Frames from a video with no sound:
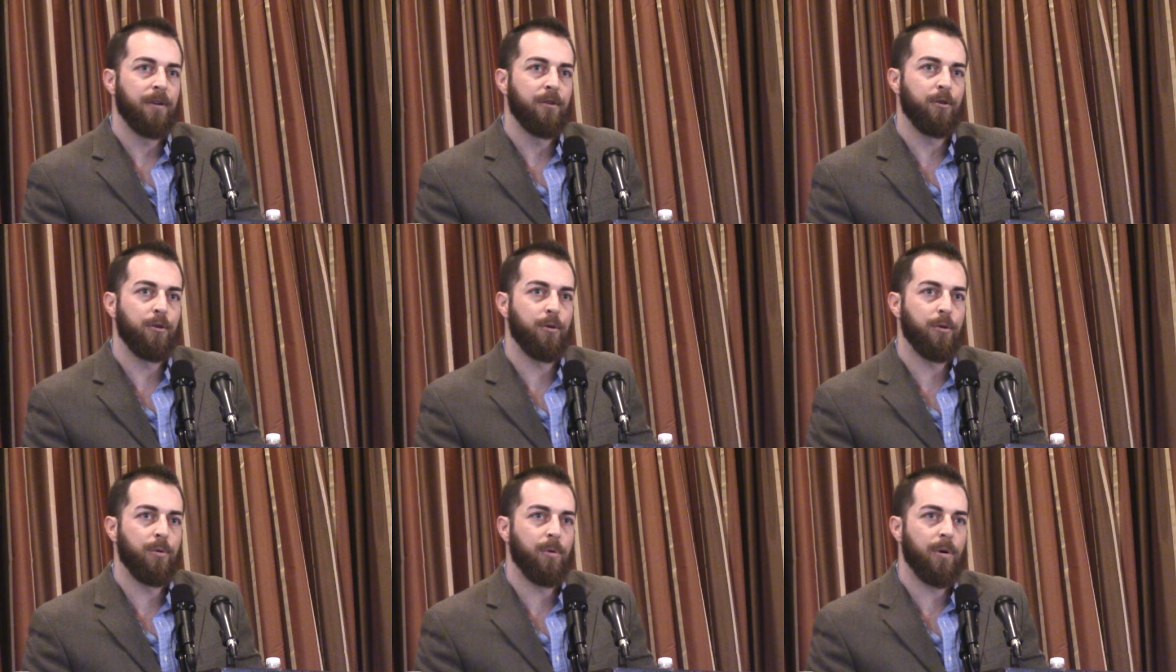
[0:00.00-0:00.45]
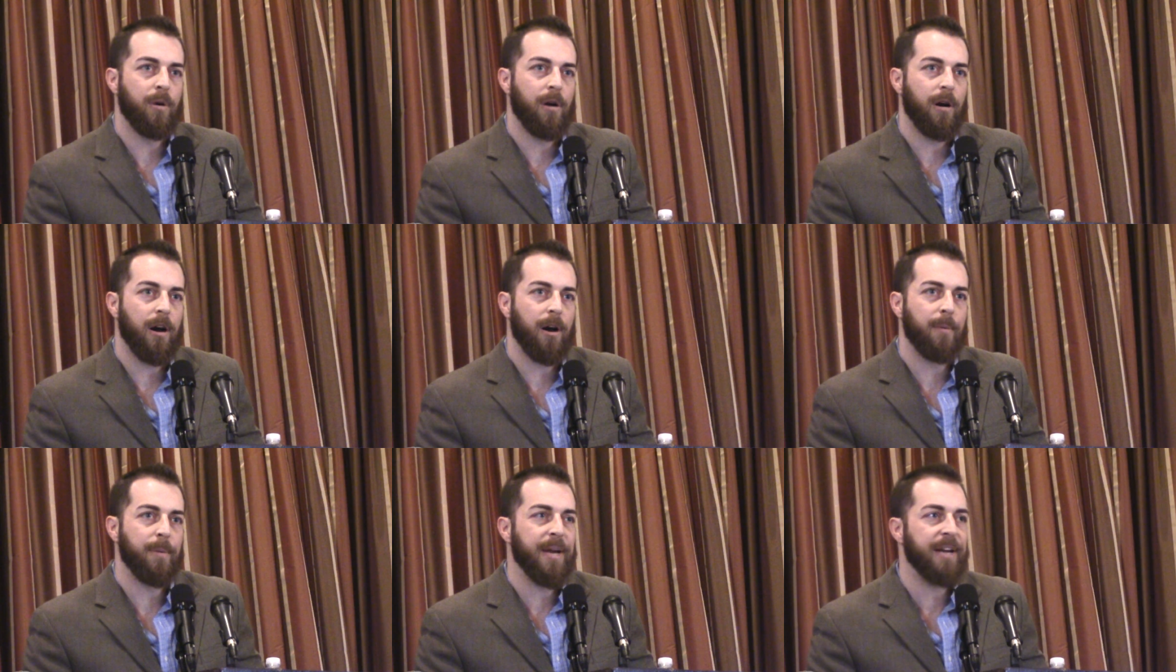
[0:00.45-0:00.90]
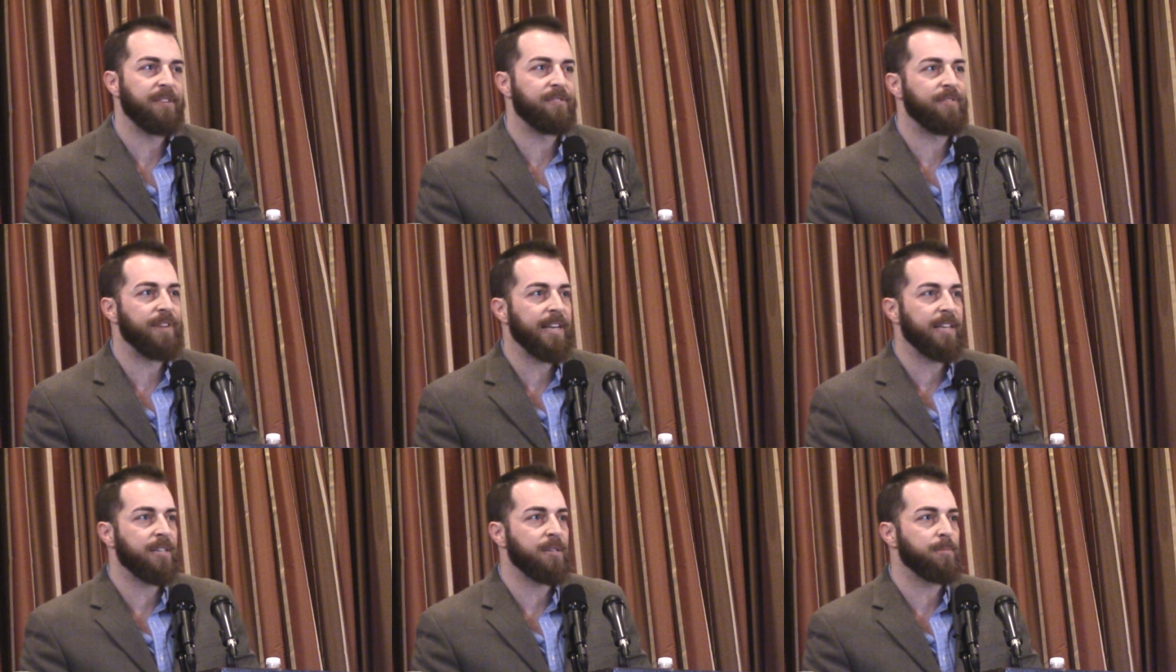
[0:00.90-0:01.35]
who are made
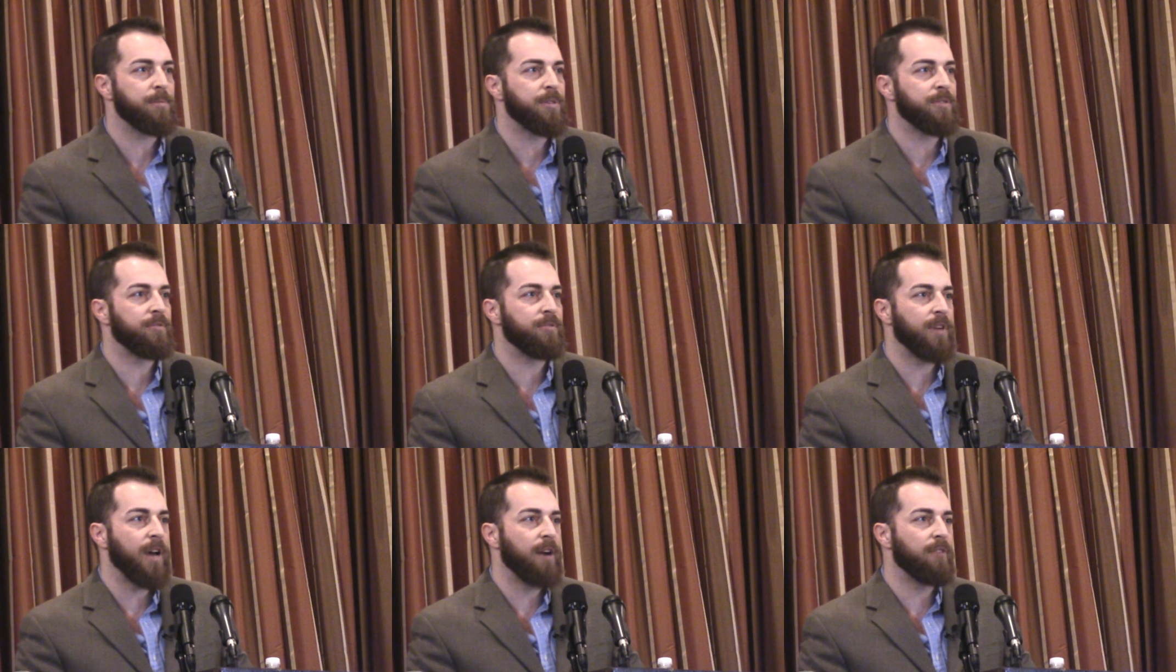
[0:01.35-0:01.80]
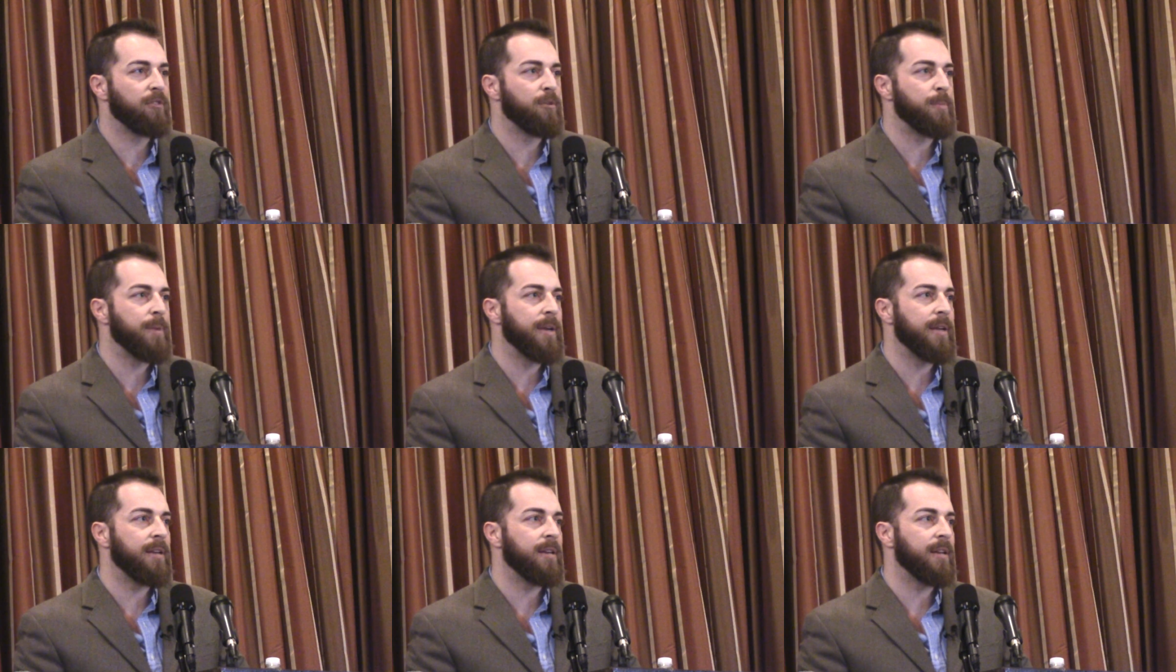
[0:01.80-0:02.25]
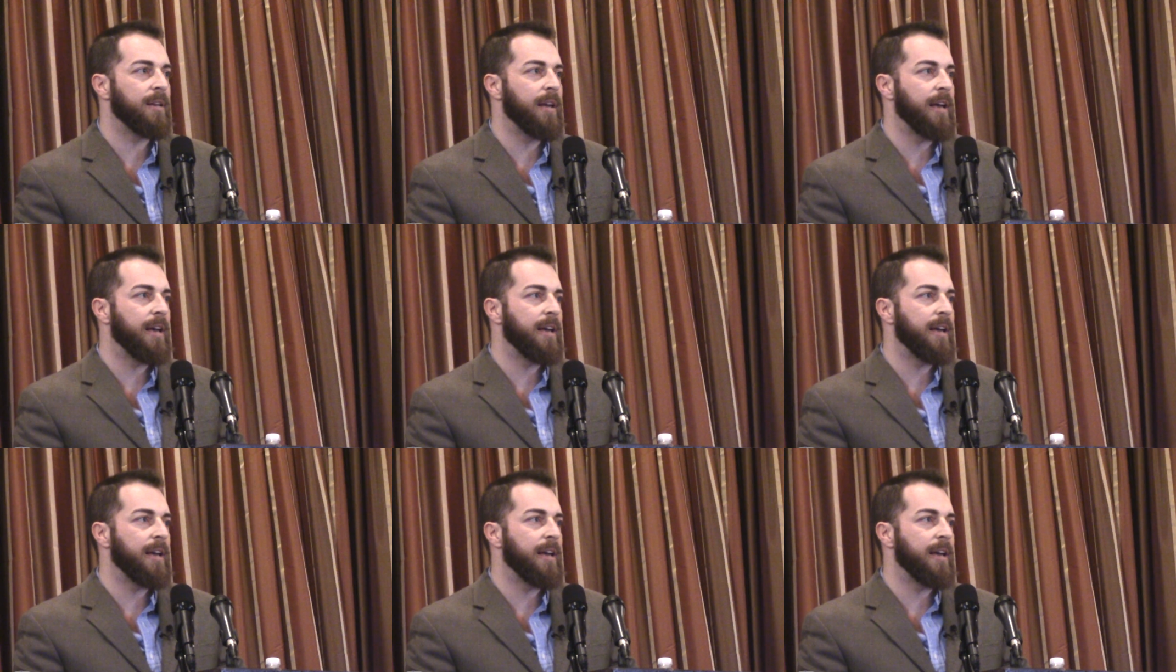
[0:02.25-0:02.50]
victims of government.